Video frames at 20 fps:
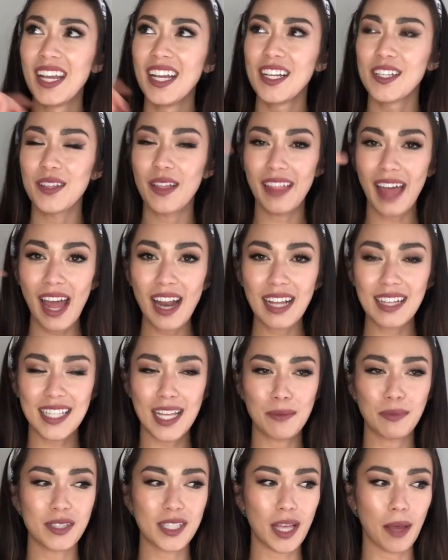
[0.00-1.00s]
so that
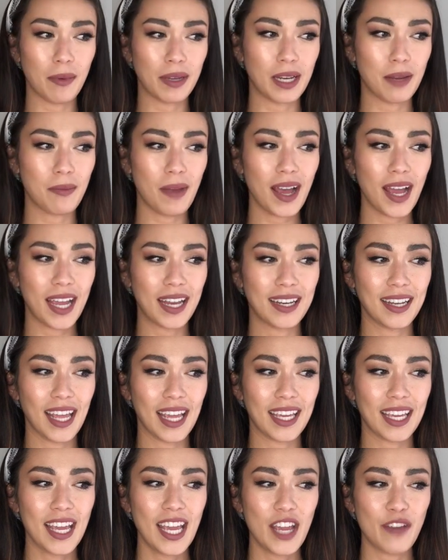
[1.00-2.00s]
example is coming to mind. Like,
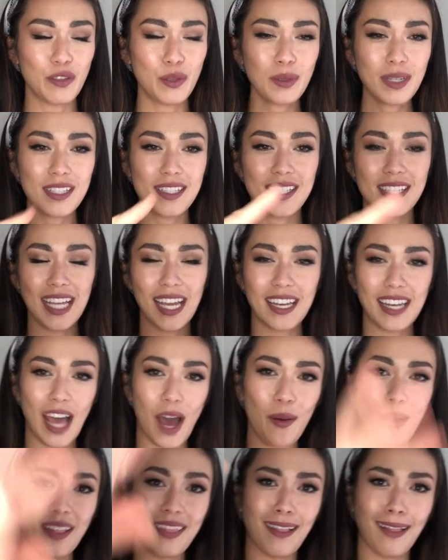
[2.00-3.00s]
you want to stand out
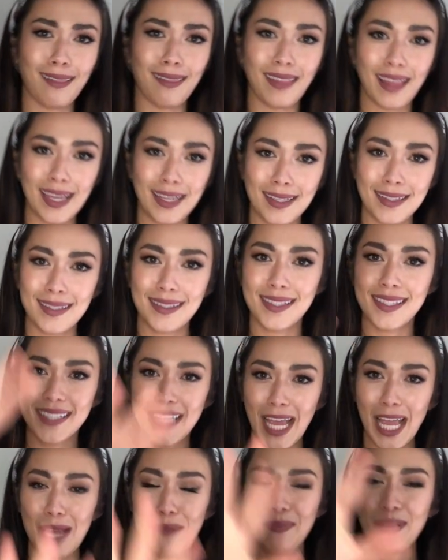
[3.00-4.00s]
in the
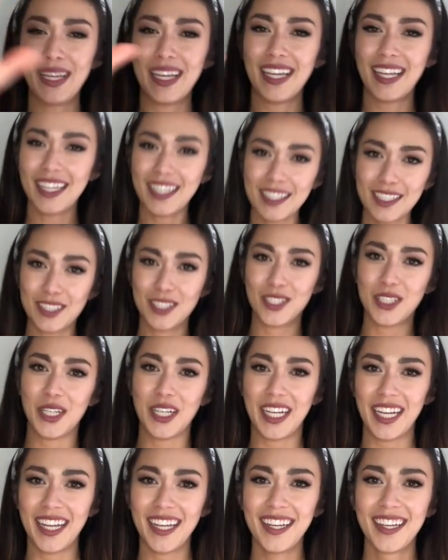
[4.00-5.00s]
landscape
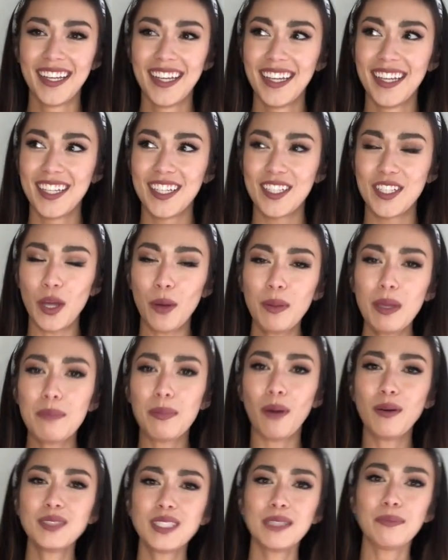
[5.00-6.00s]
industry, don't be
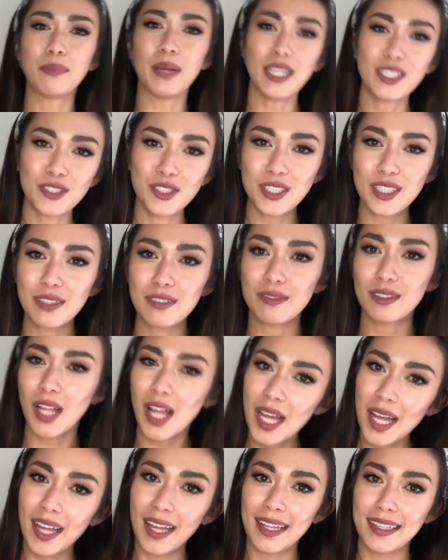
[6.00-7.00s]
posting pictures of
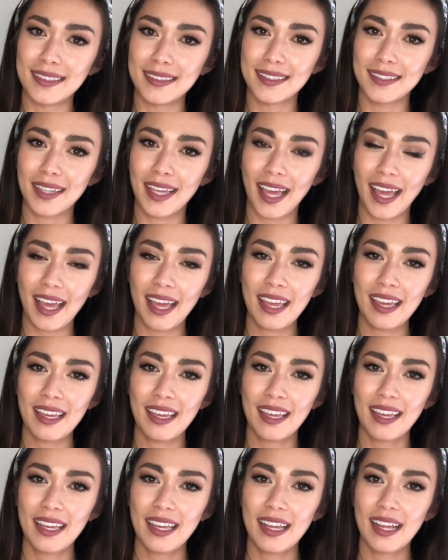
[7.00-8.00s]
lawns, okay?
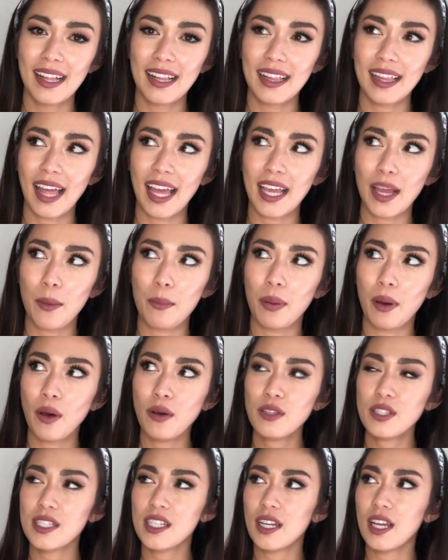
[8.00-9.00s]
Like,
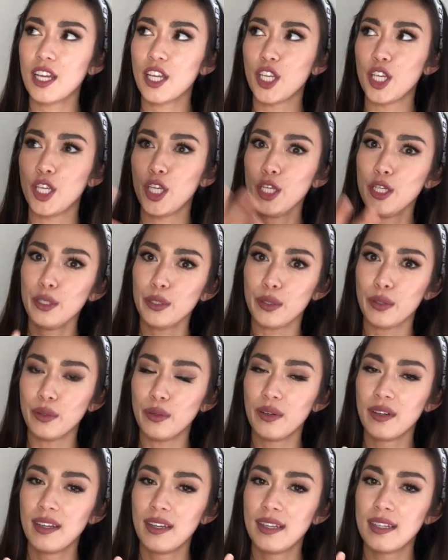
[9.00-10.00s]
post you,
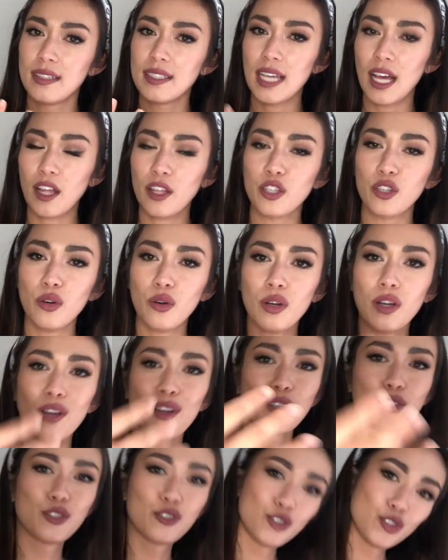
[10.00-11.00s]
tell your
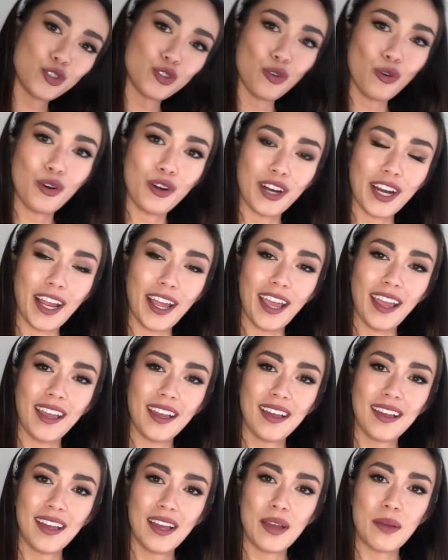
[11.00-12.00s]
story,
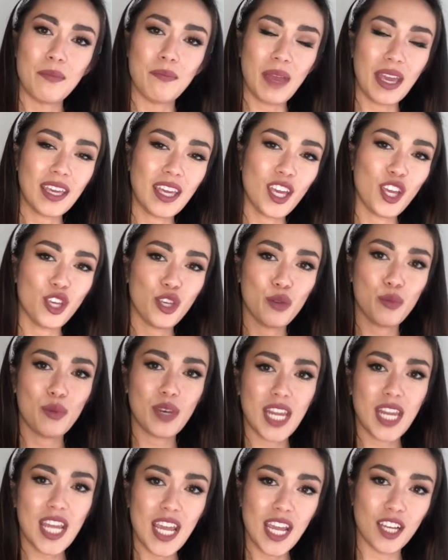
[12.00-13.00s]
make it
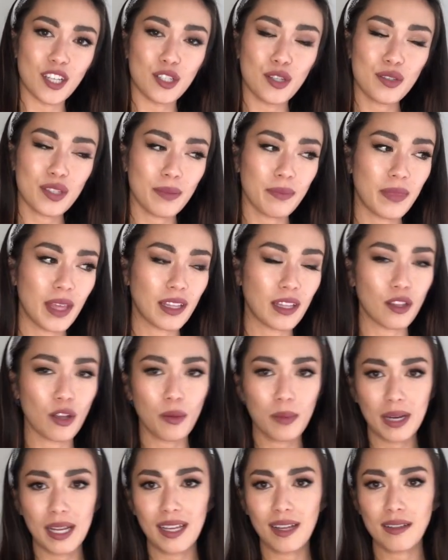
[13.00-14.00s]
unique, do something that
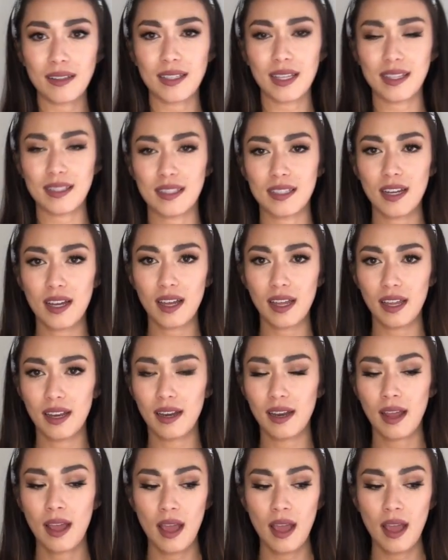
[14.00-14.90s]
nobody else has done,